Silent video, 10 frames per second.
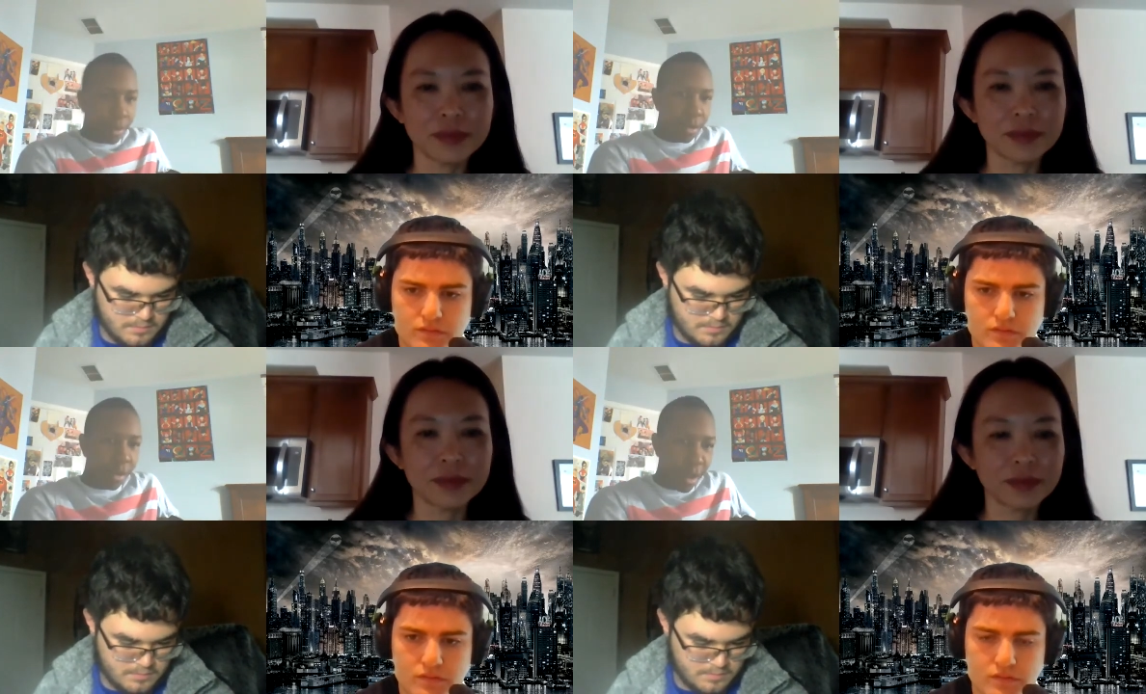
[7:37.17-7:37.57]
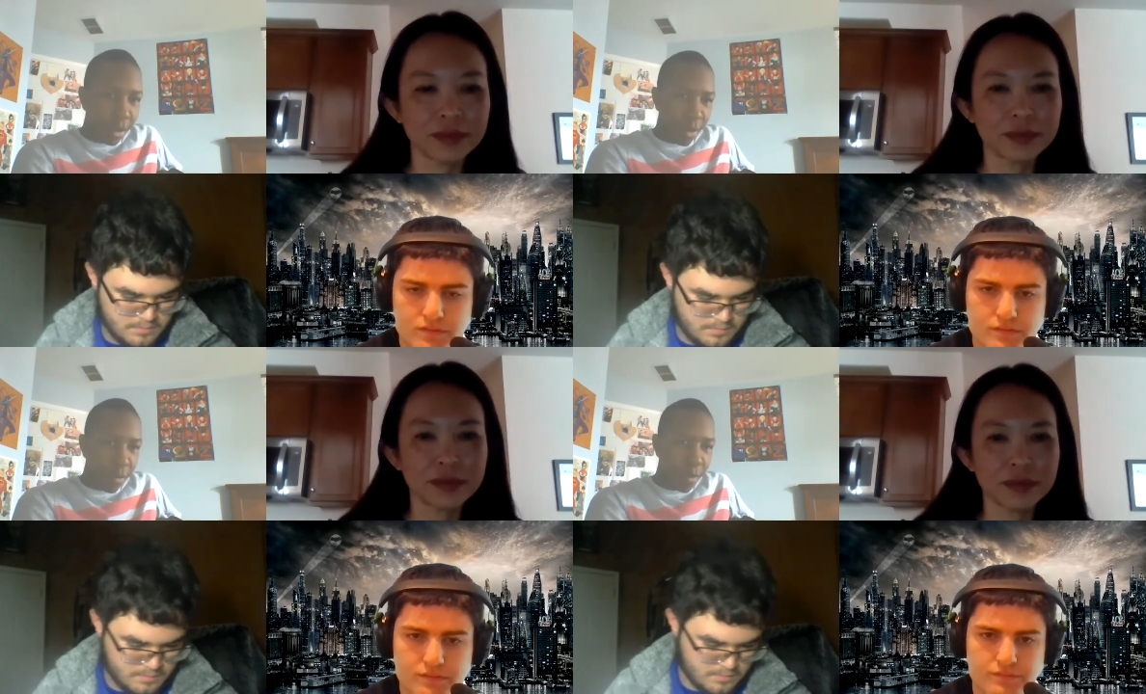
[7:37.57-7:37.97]
Speaker 1: out of
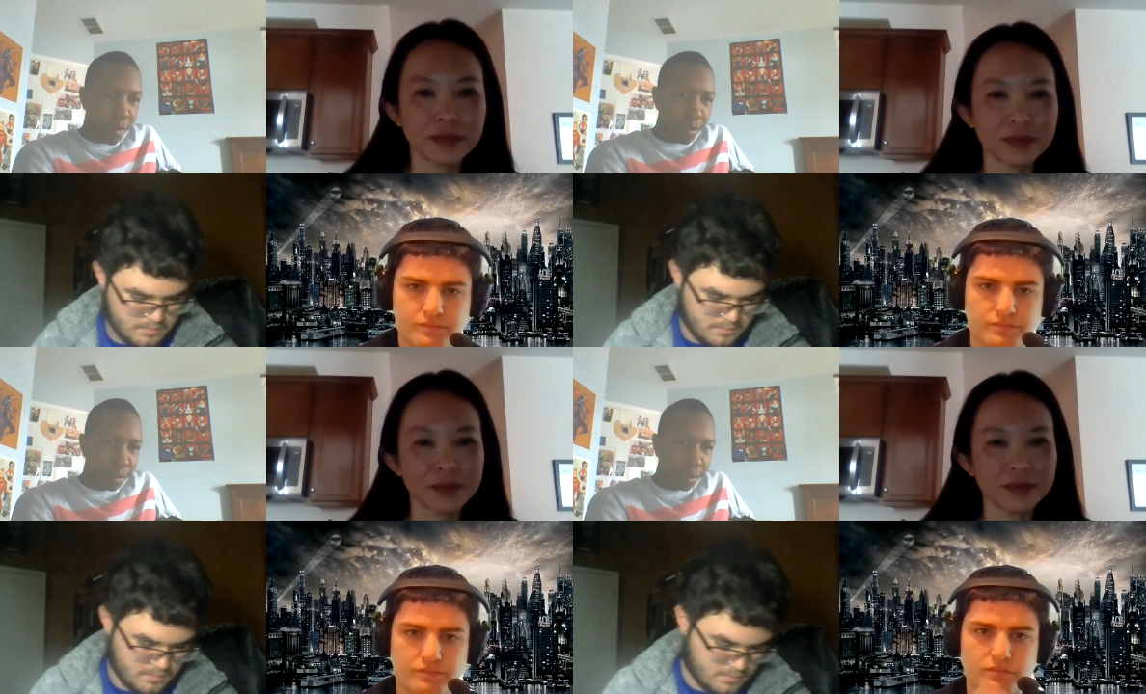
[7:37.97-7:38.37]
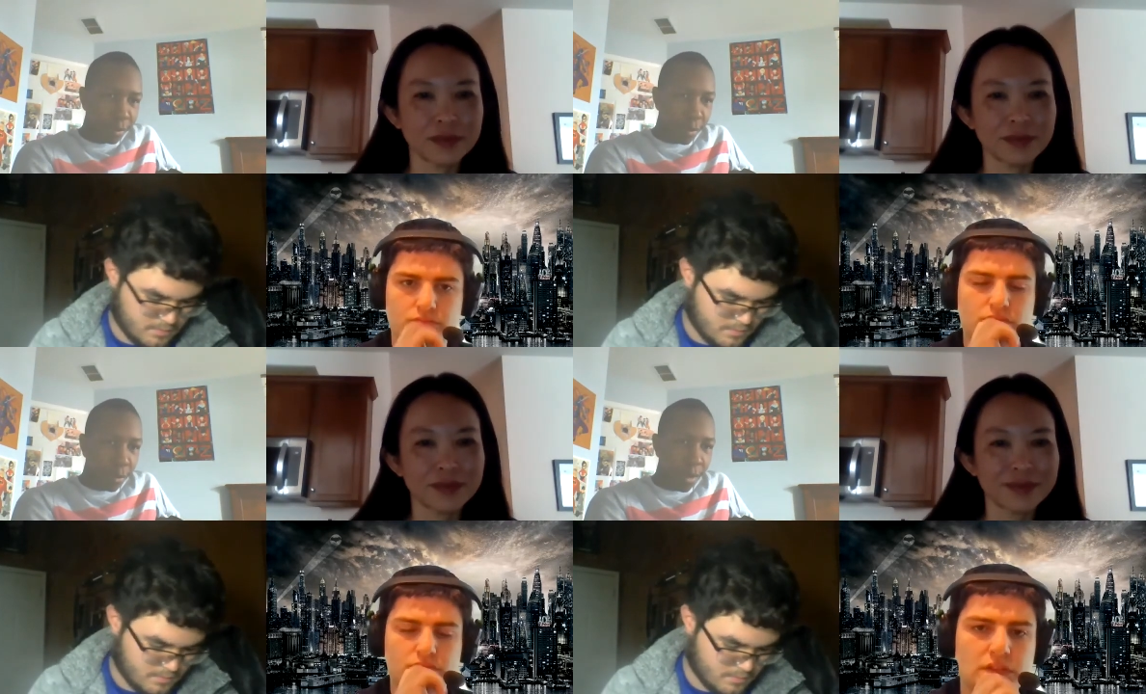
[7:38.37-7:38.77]
trouble
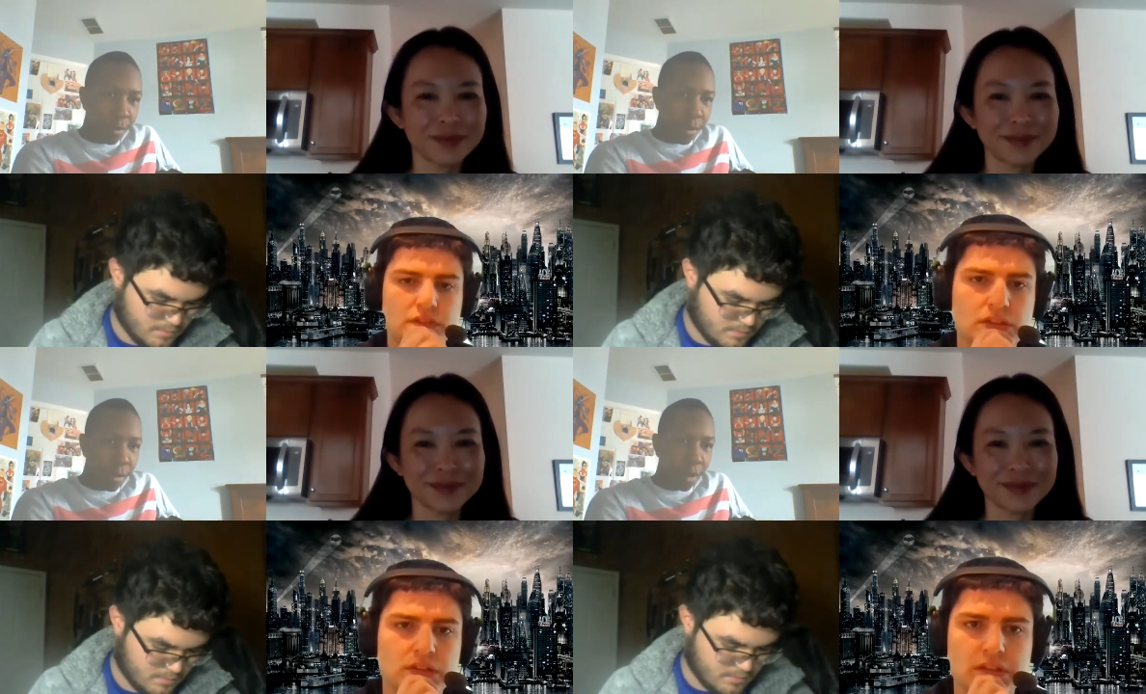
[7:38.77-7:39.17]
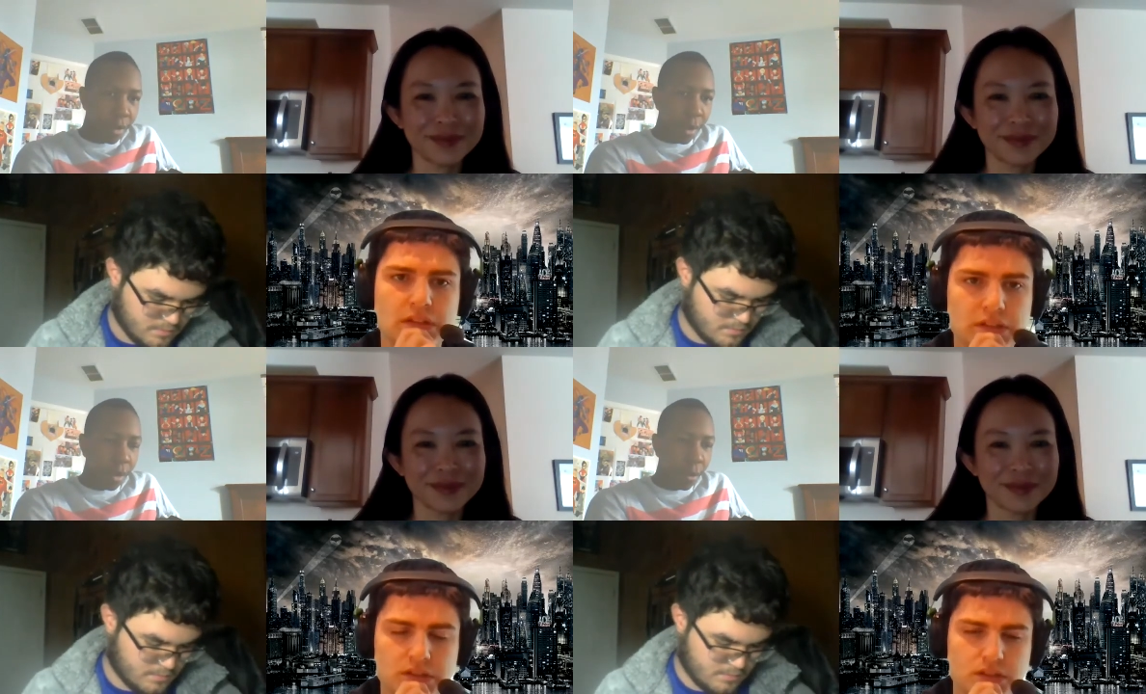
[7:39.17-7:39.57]
whenever you're
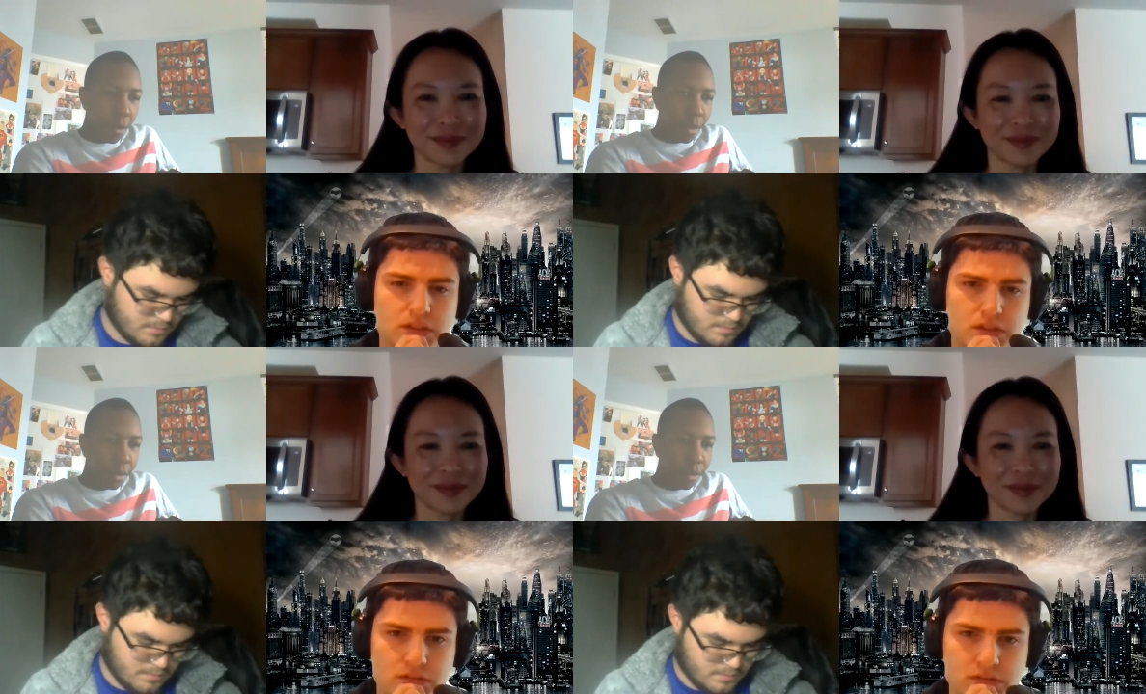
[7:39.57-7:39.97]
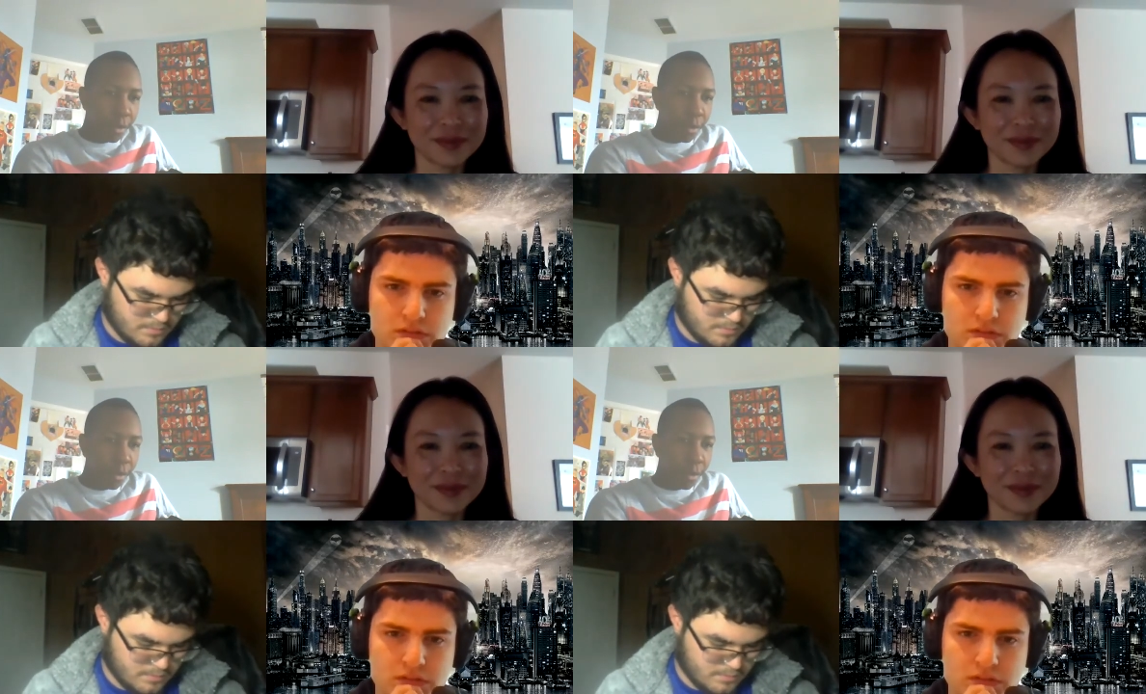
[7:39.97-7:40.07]
at your worst.